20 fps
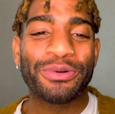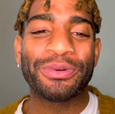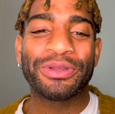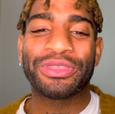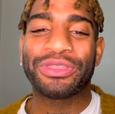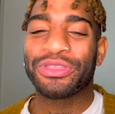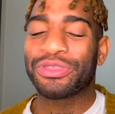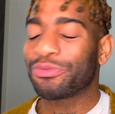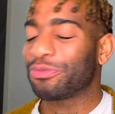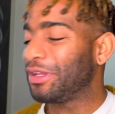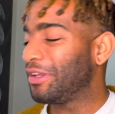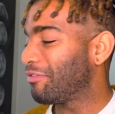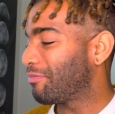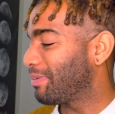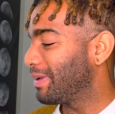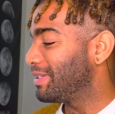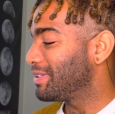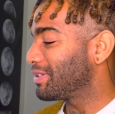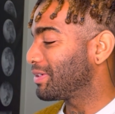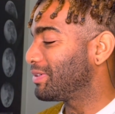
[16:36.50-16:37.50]
with the Three of
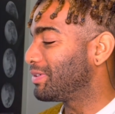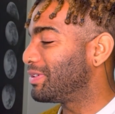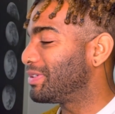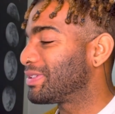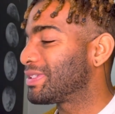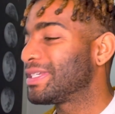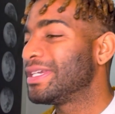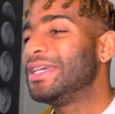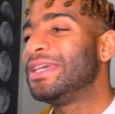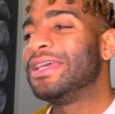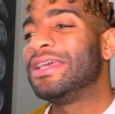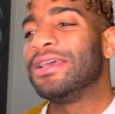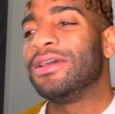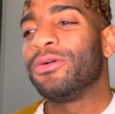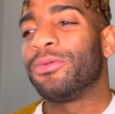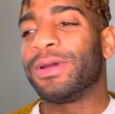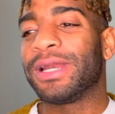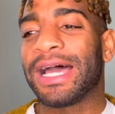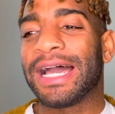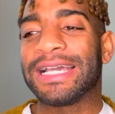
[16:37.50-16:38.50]
Pentacles.
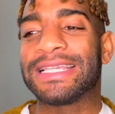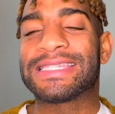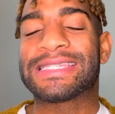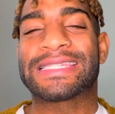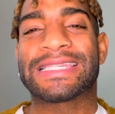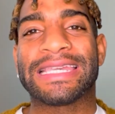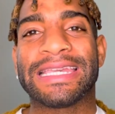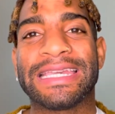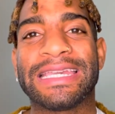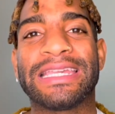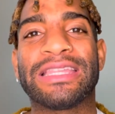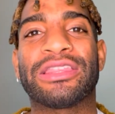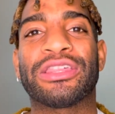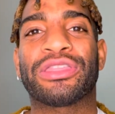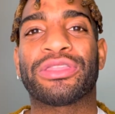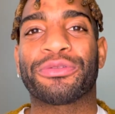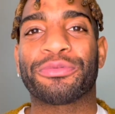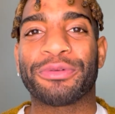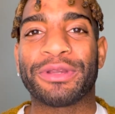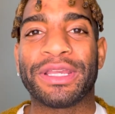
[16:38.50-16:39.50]
When I see the
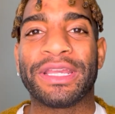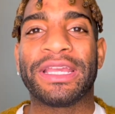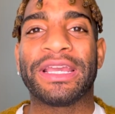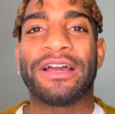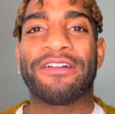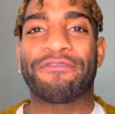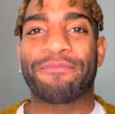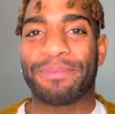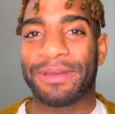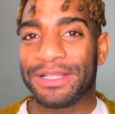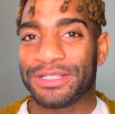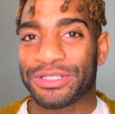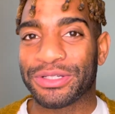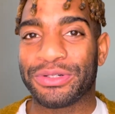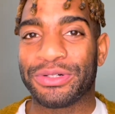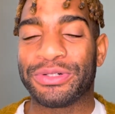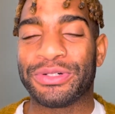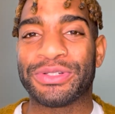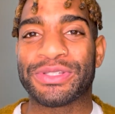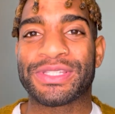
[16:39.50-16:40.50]
Three of
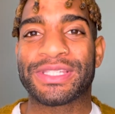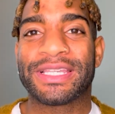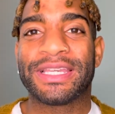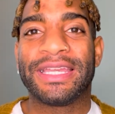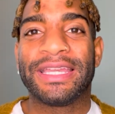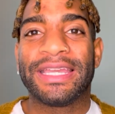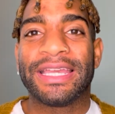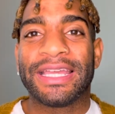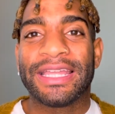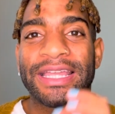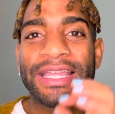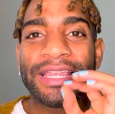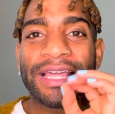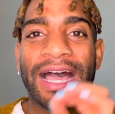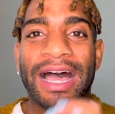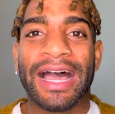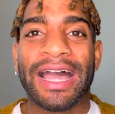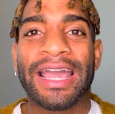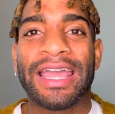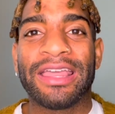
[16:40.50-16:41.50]
Pentacles,
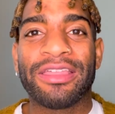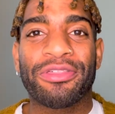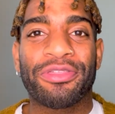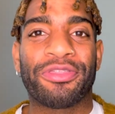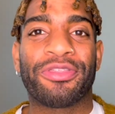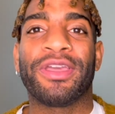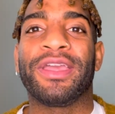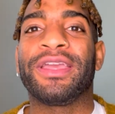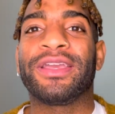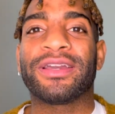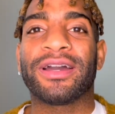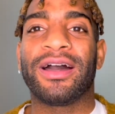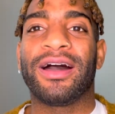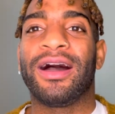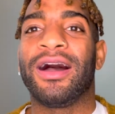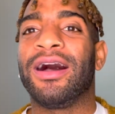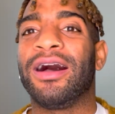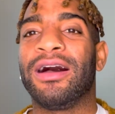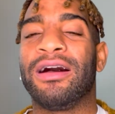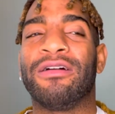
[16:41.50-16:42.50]
I think
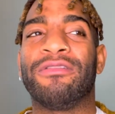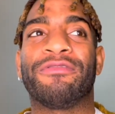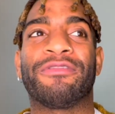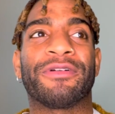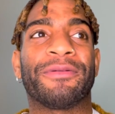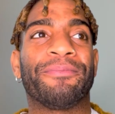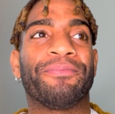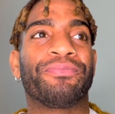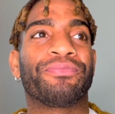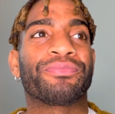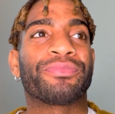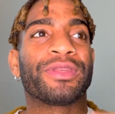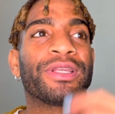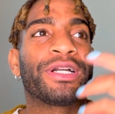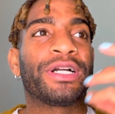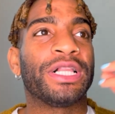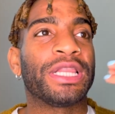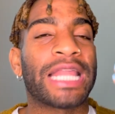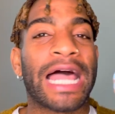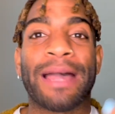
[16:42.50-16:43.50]
of
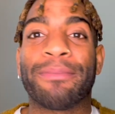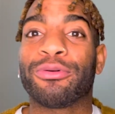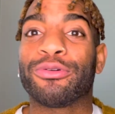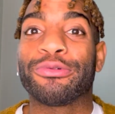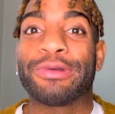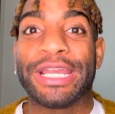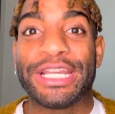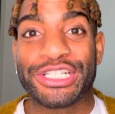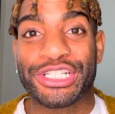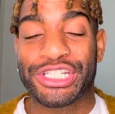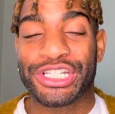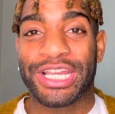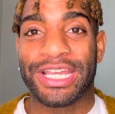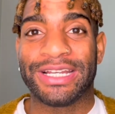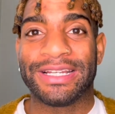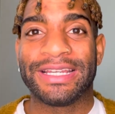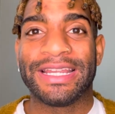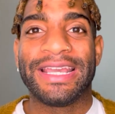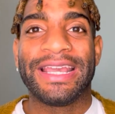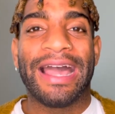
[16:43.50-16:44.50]

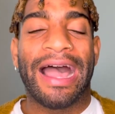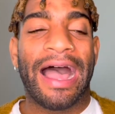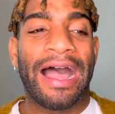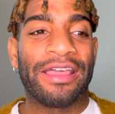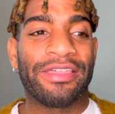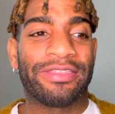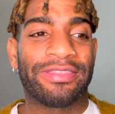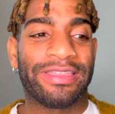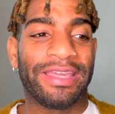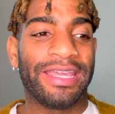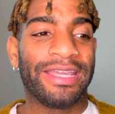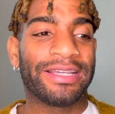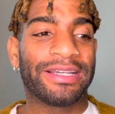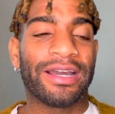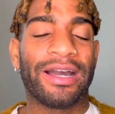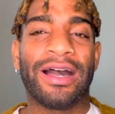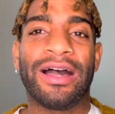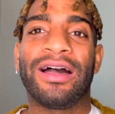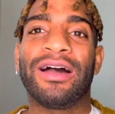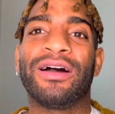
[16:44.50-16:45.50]
collaboration. I think
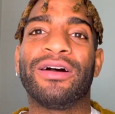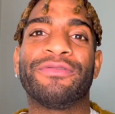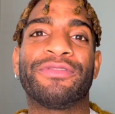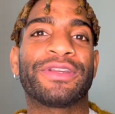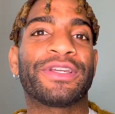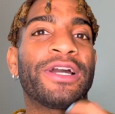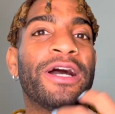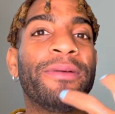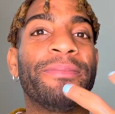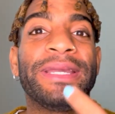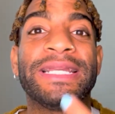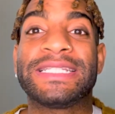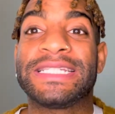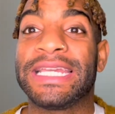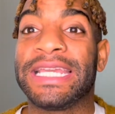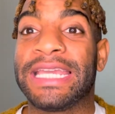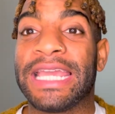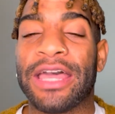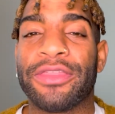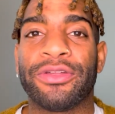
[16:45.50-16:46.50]
of coming
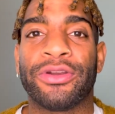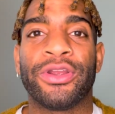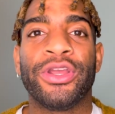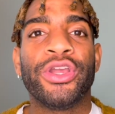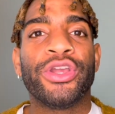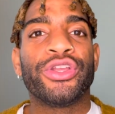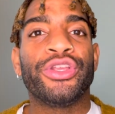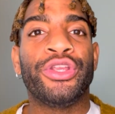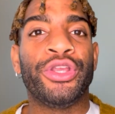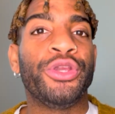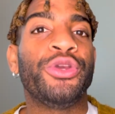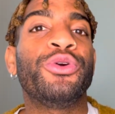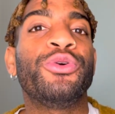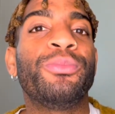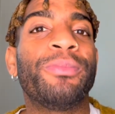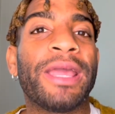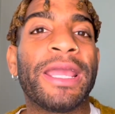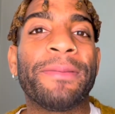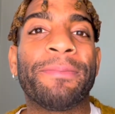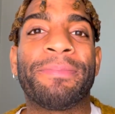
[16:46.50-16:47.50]
together. You
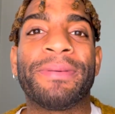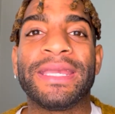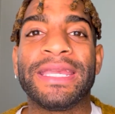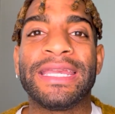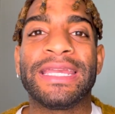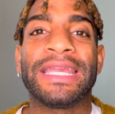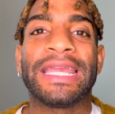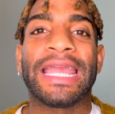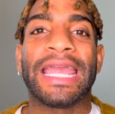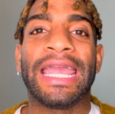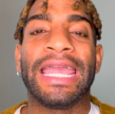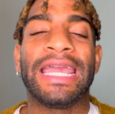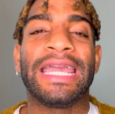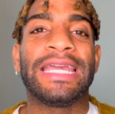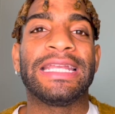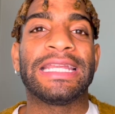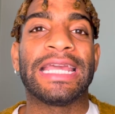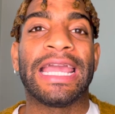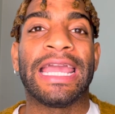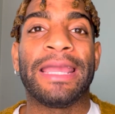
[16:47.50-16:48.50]
may be
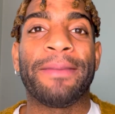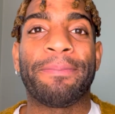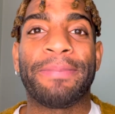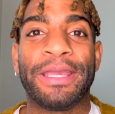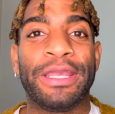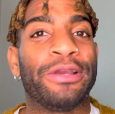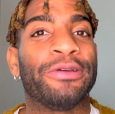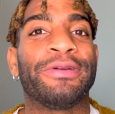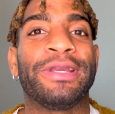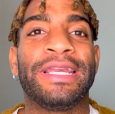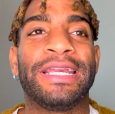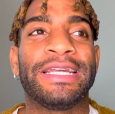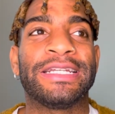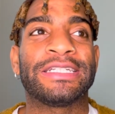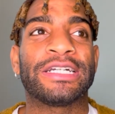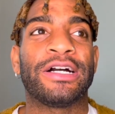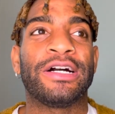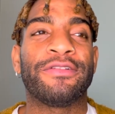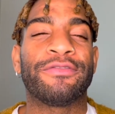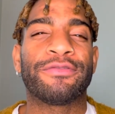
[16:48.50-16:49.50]
in a
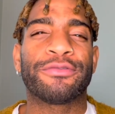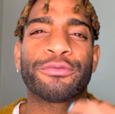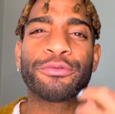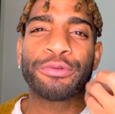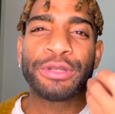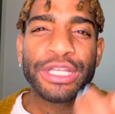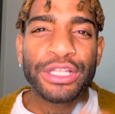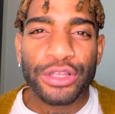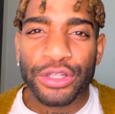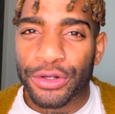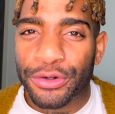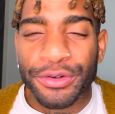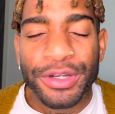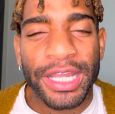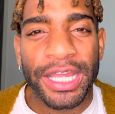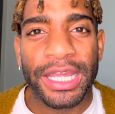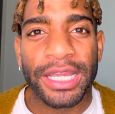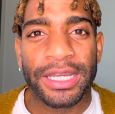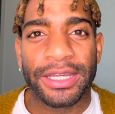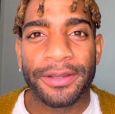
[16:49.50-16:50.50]
period of
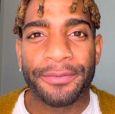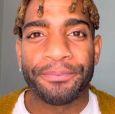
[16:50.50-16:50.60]
relearning,